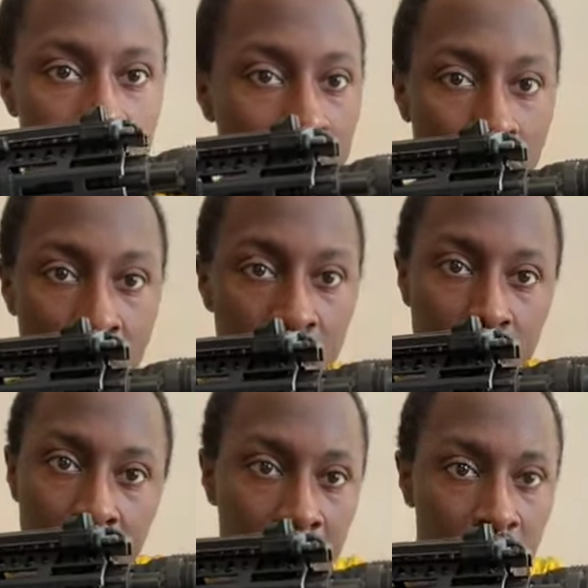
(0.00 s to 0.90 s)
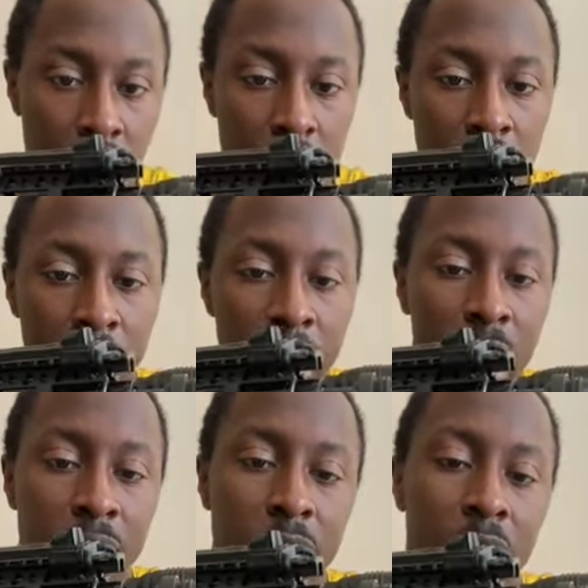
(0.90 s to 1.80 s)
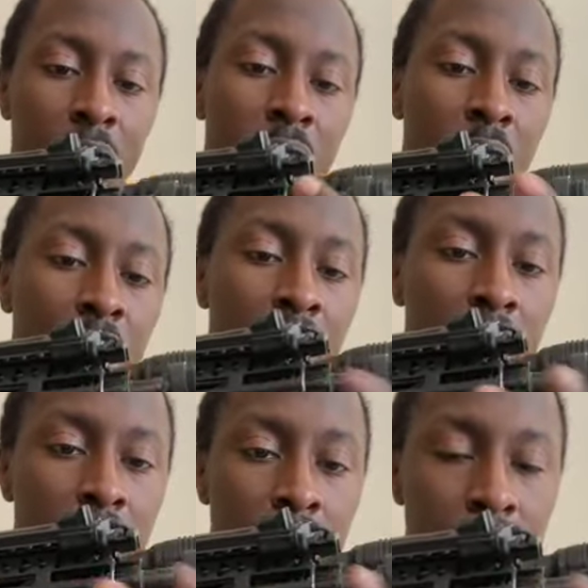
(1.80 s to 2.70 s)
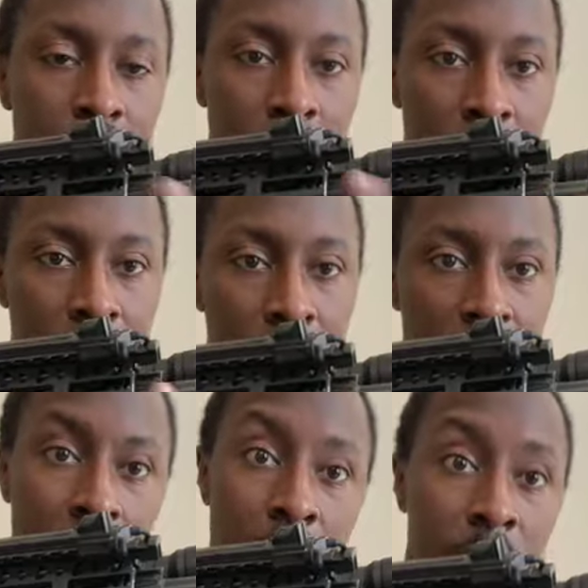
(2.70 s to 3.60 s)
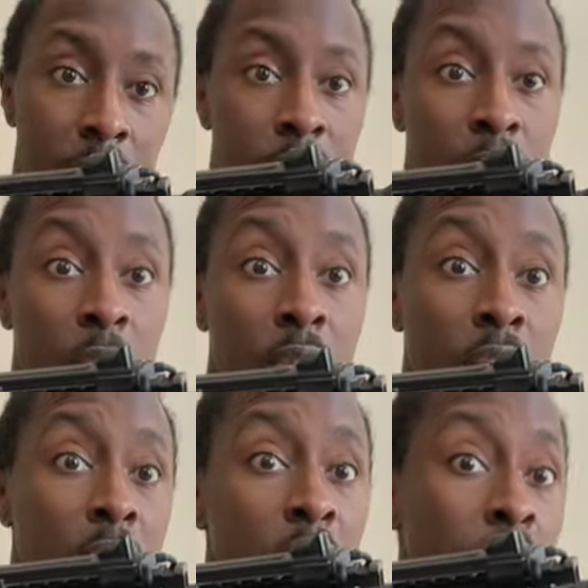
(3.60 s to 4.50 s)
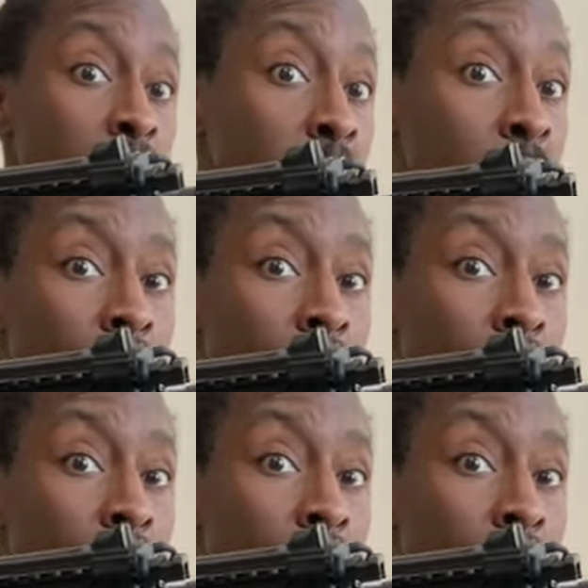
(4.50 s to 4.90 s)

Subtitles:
If you lose the tool, then you ass out with this. And they say it's self-cleaning too.